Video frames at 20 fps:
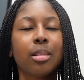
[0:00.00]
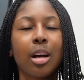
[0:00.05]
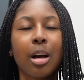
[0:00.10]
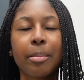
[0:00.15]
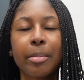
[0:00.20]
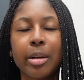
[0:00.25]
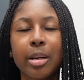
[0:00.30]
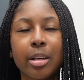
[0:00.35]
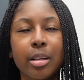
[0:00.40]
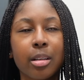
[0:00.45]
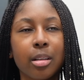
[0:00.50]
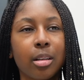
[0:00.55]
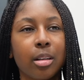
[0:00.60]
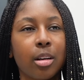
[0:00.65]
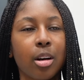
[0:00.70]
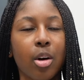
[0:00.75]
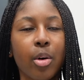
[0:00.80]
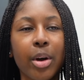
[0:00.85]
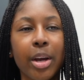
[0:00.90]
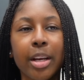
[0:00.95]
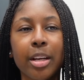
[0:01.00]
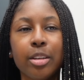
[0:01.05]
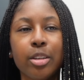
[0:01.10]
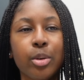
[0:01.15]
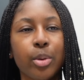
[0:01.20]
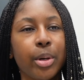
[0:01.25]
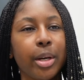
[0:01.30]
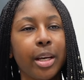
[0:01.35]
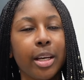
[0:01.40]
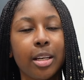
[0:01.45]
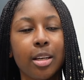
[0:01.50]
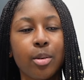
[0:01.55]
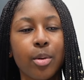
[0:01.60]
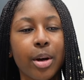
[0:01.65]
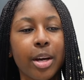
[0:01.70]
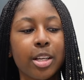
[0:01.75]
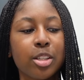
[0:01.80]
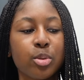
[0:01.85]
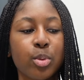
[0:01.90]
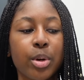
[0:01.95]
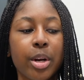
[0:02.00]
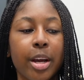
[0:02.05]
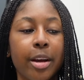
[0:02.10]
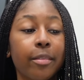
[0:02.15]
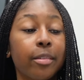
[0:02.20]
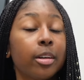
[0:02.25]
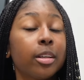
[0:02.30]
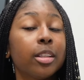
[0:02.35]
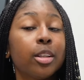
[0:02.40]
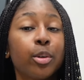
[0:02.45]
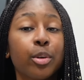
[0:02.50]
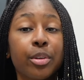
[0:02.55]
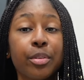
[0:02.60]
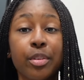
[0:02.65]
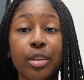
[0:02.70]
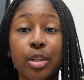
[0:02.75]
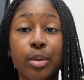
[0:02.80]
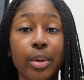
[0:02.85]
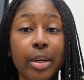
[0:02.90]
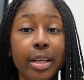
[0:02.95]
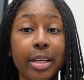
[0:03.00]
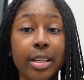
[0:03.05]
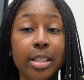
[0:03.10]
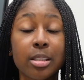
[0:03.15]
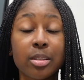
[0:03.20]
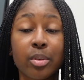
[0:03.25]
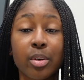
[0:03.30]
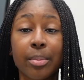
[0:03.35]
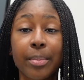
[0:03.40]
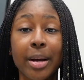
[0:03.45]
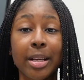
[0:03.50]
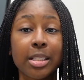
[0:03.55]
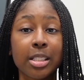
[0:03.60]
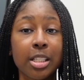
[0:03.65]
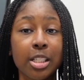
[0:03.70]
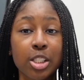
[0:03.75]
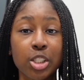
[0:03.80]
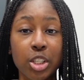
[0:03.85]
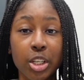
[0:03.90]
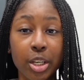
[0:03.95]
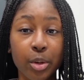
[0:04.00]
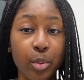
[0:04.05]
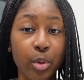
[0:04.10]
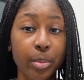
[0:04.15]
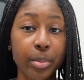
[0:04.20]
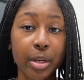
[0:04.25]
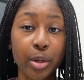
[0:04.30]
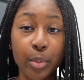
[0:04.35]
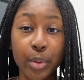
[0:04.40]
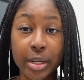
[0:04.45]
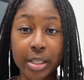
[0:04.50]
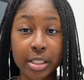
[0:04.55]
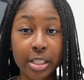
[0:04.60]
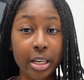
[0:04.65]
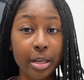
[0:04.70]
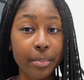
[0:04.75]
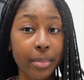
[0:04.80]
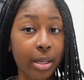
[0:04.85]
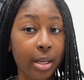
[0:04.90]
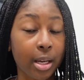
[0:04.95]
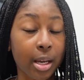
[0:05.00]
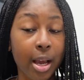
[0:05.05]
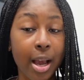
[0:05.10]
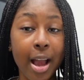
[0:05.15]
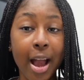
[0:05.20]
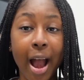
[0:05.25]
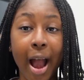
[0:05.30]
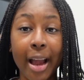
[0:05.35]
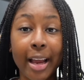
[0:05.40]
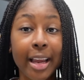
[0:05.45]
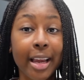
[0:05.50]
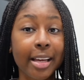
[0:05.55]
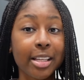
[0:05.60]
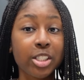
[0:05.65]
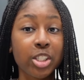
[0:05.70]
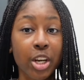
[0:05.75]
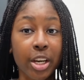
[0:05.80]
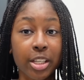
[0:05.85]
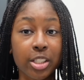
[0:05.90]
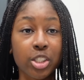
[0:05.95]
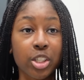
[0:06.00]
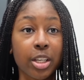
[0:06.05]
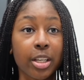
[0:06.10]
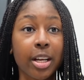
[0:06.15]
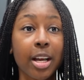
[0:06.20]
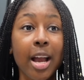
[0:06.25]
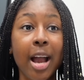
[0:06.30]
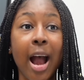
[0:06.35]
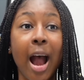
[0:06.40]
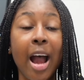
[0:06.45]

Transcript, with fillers: I'm gonna go ahead and do it anyways. Whatever the review is for my teaching will be what it's gonna be. I can't change it.